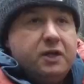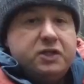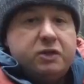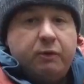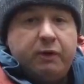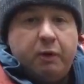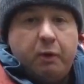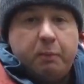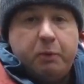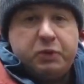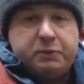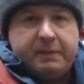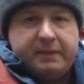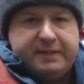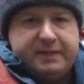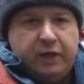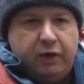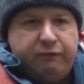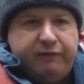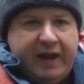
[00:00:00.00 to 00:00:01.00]
So I really want to push
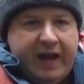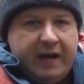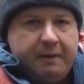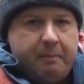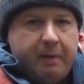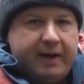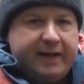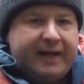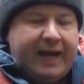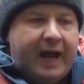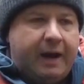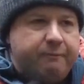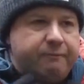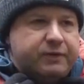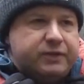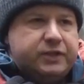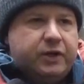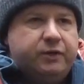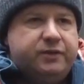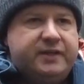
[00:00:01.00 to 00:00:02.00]
myself out of my
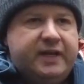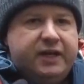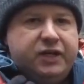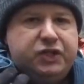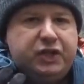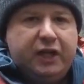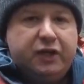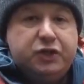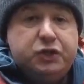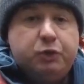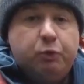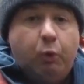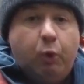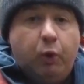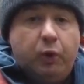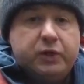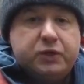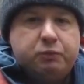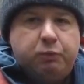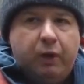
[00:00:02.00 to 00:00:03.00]
comfort zone today and challenge you
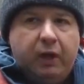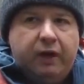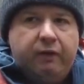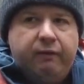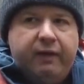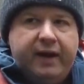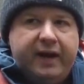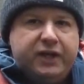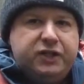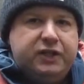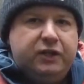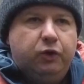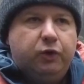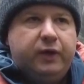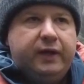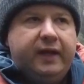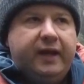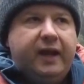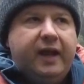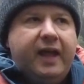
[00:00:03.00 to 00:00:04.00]
all as well around actually
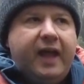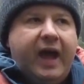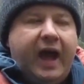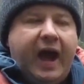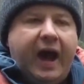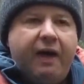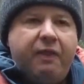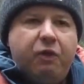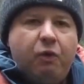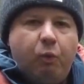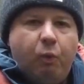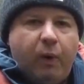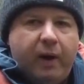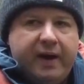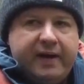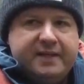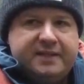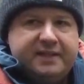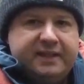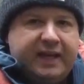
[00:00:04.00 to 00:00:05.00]
looking at other
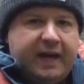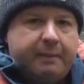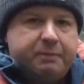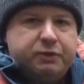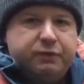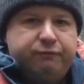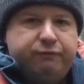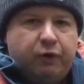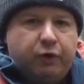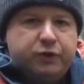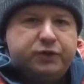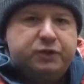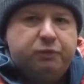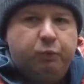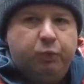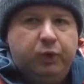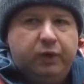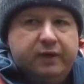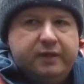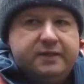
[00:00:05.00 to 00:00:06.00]
ways to capture forest
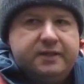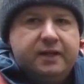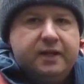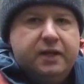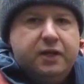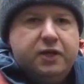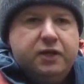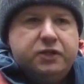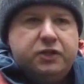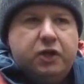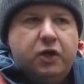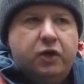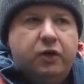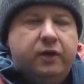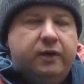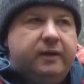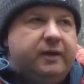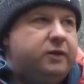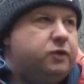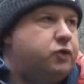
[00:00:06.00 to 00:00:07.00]
and woodlands.
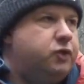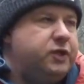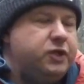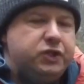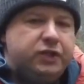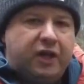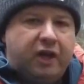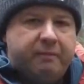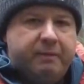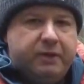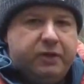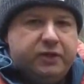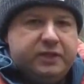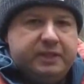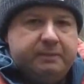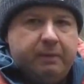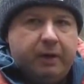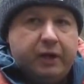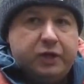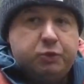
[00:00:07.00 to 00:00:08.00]
So traditionally I've been
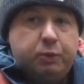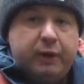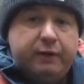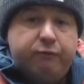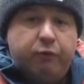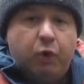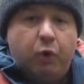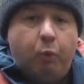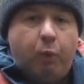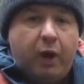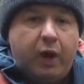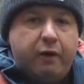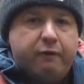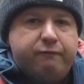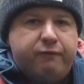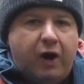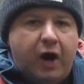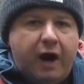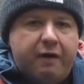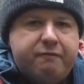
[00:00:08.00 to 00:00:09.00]
using my 24 to
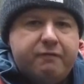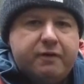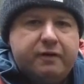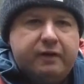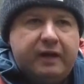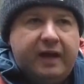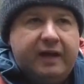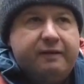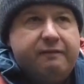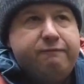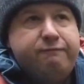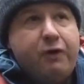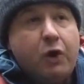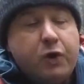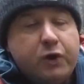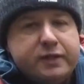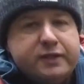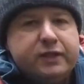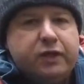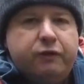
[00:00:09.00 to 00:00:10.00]
105 and
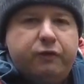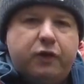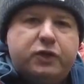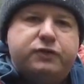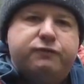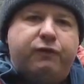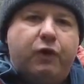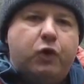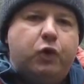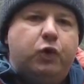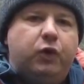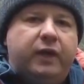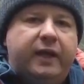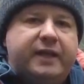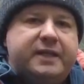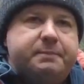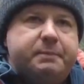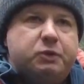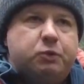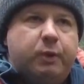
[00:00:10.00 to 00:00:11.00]
focusing on those focal
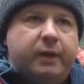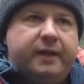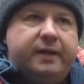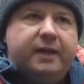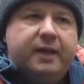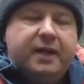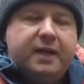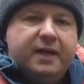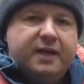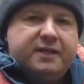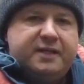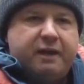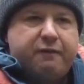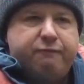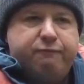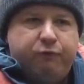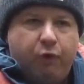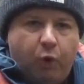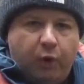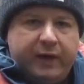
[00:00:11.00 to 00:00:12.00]
lengths between say
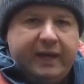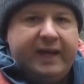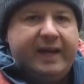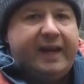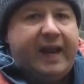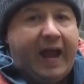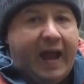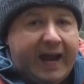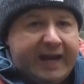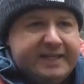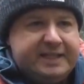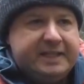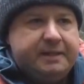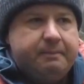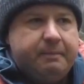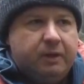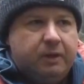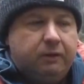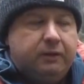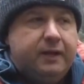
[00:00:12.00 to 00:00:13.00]
40 and
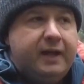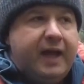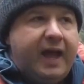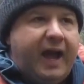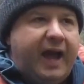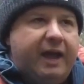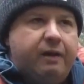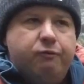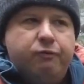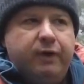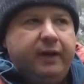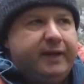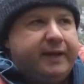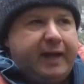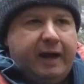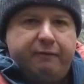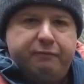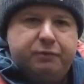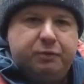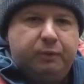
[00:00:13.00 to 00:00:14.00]
80mm and really
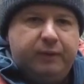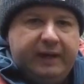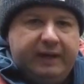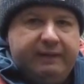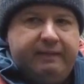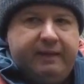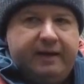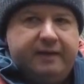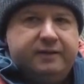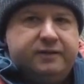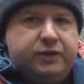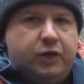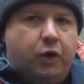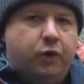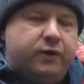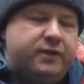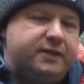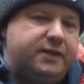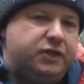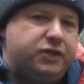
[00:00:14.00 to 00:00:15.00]
comfortable in that
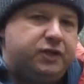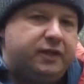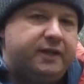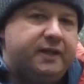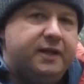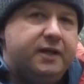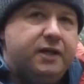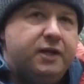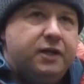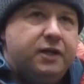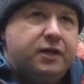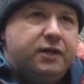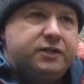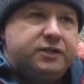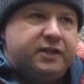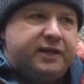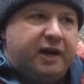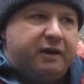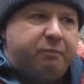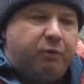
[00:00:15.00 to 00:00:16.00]
zone essentially.
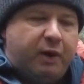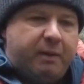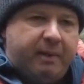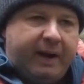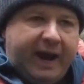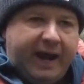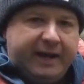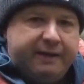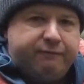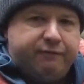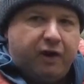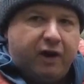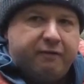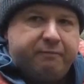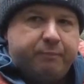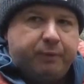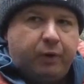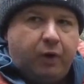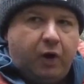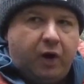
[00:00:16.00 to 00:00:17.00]
So today I brought out my
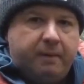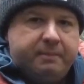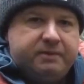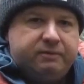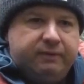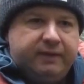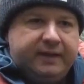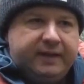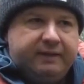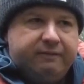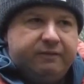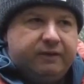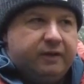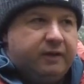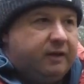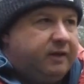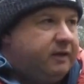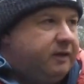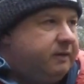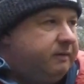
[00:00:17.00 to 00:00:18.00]
85 prime to really give it
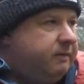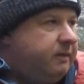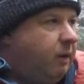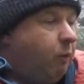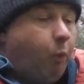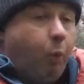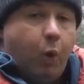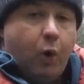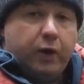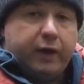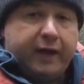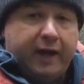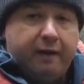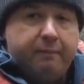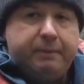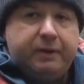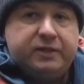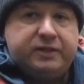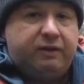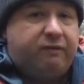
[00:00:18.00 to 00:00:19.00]
a
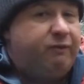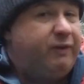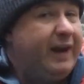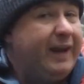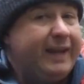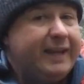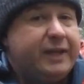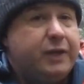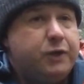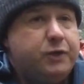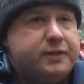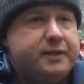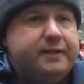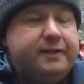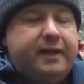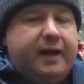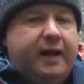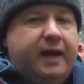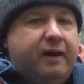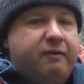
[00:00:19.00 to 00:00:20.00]
workout because I rarely use it.
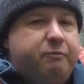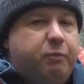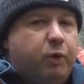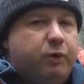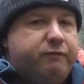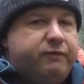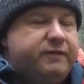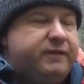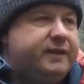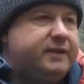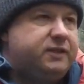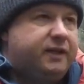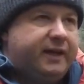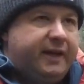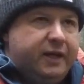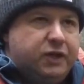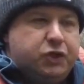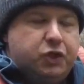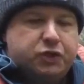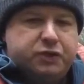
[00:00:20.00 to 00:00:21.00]
I've bought it for things like
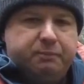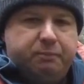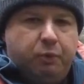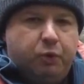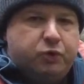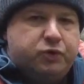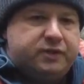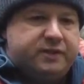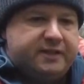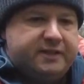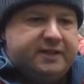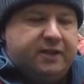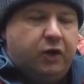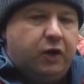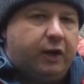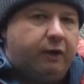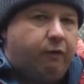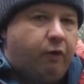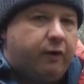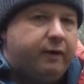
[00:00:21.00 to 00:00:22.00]
headshots and portraits, as I said
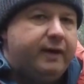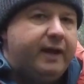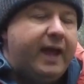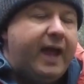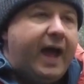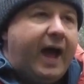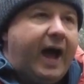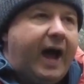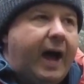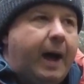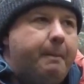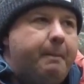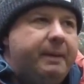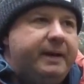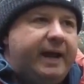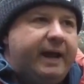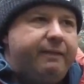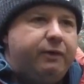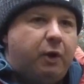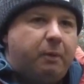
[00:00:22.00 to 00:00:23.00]
earlier on. But
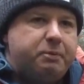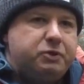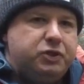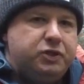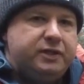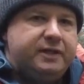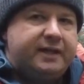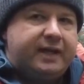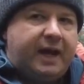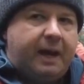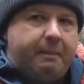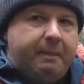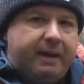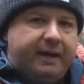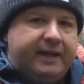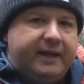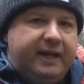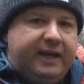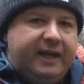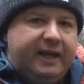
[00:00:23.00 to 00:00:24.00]
now the opportunity to come
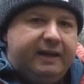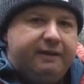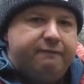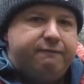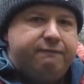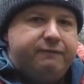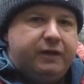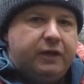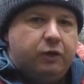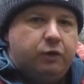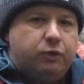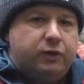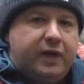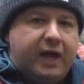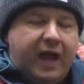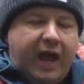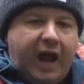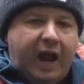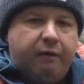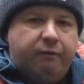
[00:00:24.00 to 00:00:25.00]
out here in field
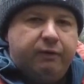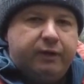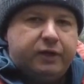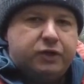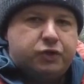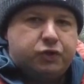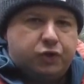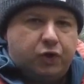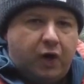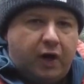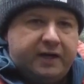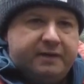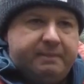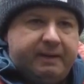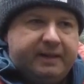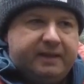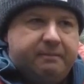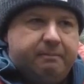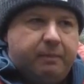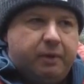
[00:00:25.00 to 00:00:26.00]
and really try to
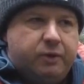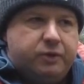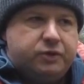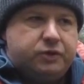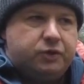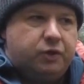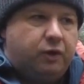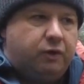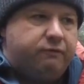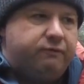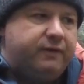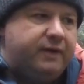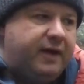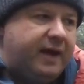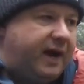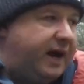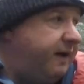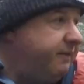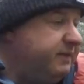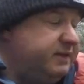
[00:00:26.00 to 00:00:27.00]
make the most of
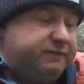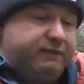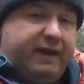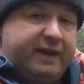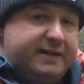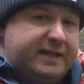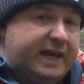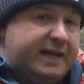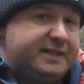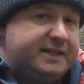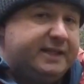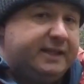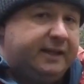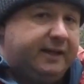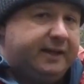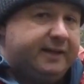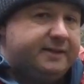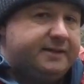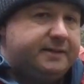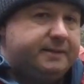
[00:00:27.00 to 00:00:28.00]
this fantastic
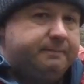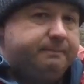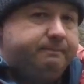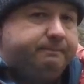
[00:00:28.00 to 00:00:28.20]
lens.